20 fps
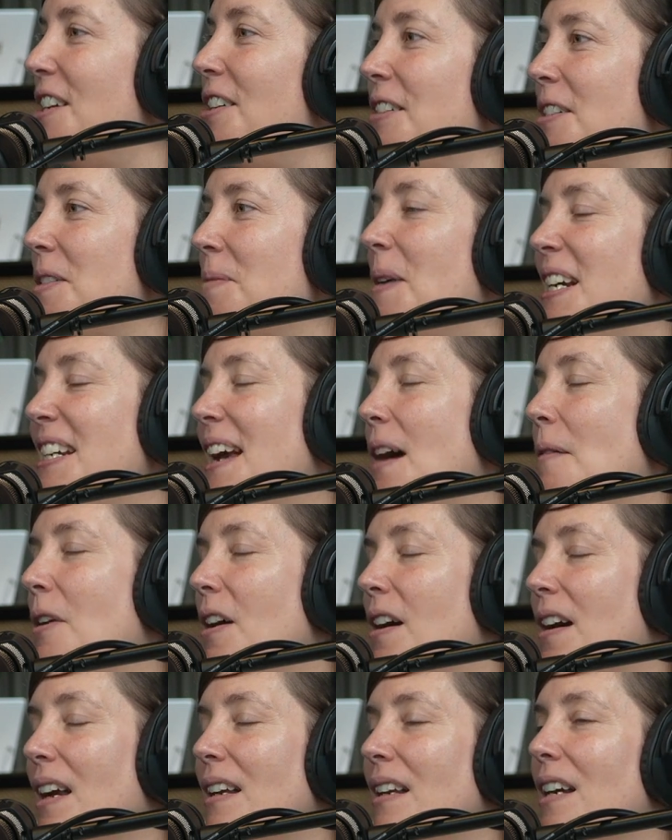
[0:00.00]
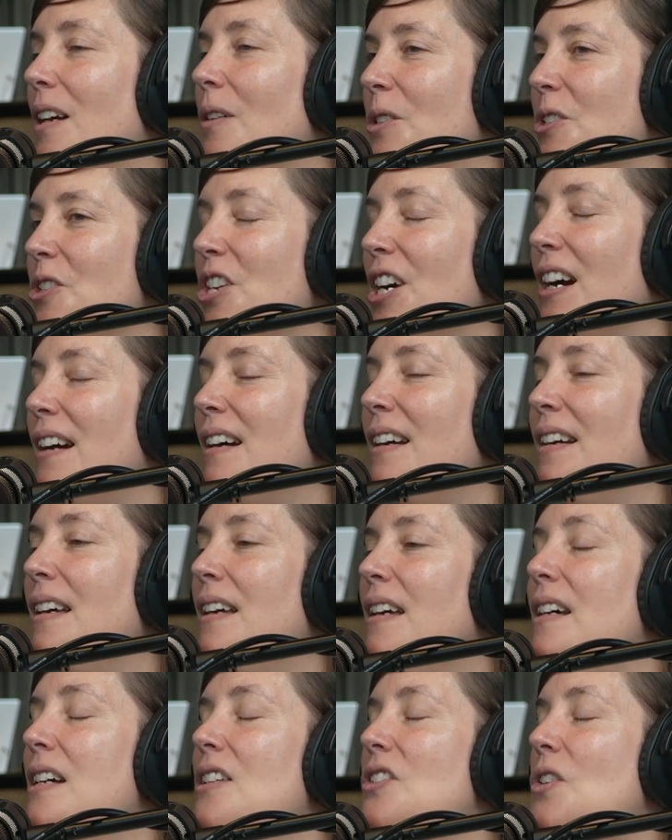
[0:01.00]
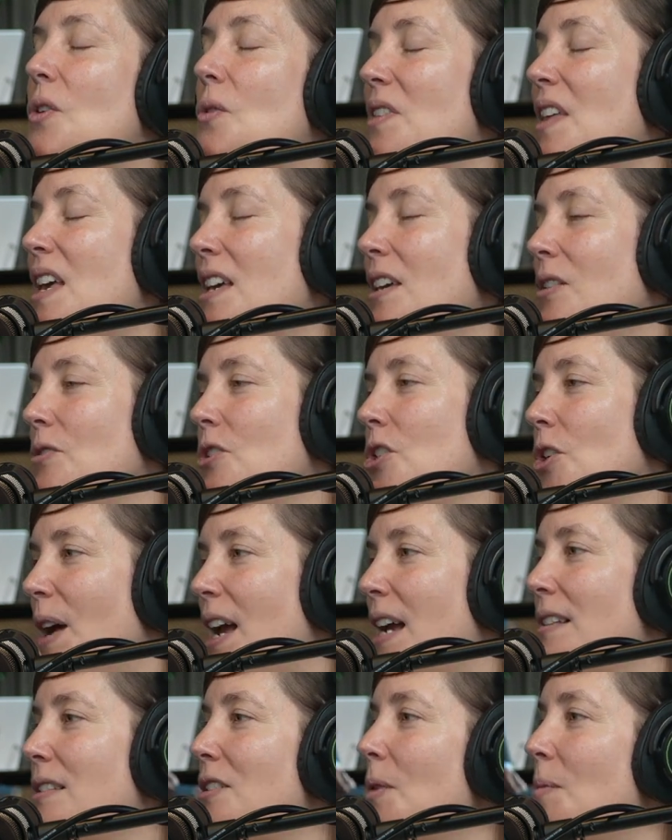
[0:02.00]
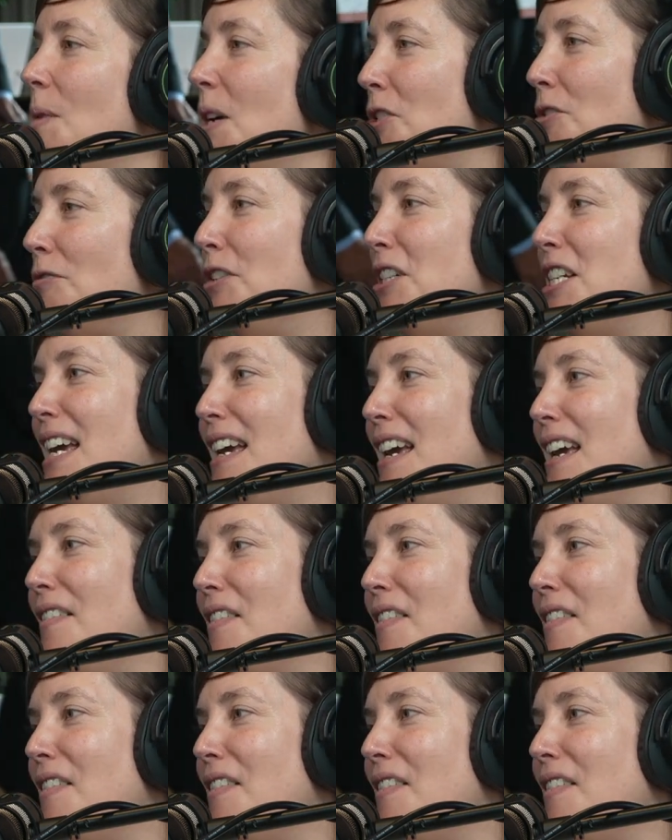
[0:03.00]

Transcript: is my network and here we'll share. So thank you, Joanne, so much for taking the